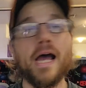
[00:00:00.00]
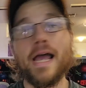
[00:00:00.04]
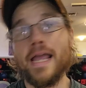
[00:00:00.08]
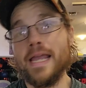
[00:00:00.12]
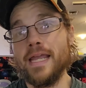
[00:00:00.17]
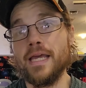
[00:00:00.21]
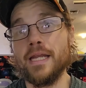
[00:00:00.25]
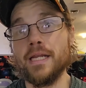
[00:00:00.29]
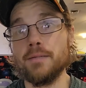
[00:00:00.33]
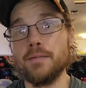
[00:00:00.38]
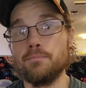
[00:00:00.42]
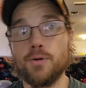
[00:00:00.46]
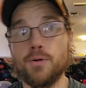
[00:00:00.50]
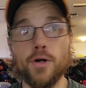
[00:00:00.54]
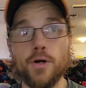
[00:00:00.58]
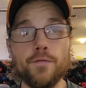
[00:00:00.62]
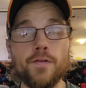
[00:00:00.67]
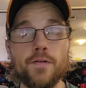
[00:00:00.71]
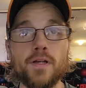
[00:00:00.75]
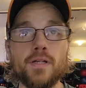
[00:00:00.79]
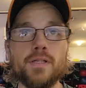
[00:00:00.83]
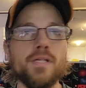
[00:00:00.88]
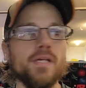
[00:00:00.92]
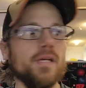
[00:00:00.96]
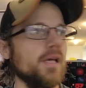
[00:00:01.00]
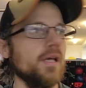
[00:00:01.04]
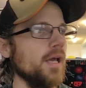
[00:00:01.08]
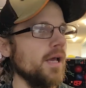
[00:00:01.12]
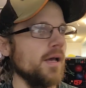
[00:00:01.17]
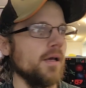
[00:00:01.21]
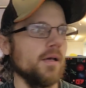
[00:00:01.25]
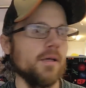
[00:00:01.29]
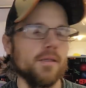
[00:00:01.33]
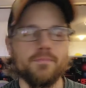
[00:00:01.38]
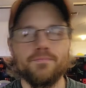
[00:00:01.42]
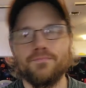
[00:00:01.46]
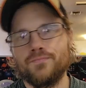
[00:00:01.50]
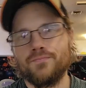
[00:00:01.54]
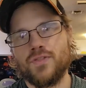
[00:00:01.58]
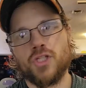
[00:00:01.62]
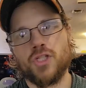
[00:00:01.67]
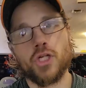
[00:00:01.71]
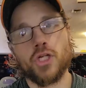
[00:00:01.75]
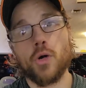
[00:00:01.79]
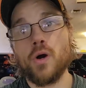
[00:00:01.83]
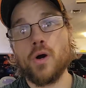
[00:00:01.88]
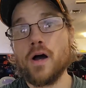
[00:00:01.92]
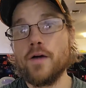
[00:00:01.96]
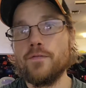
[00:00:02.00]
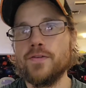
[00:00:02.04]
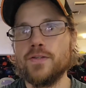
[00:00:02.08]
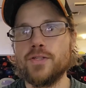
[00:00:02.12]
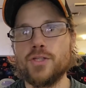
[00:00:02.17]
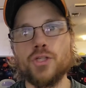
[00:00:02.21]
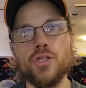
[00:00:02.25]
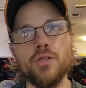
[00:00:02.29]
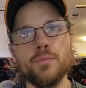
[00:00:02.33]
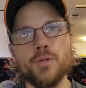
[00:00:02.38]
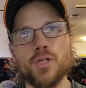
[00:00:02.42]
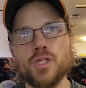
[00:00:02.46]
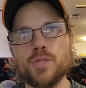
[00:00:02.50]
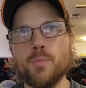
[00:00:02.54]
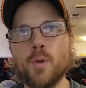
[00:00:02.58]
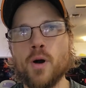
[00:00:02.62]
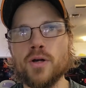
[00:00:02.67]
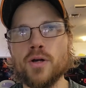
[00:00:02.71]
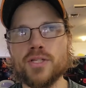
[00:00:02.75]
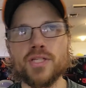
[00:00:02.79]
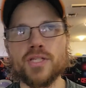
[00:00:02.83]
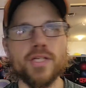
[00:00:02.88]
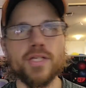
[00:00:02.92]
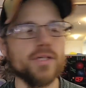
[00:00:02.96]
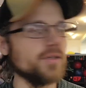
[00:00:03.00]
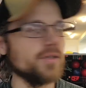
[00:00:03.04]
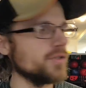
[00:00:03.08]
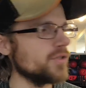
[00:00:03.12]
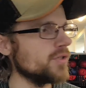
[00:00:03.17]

I hit it perfect. Show off is too much ball still.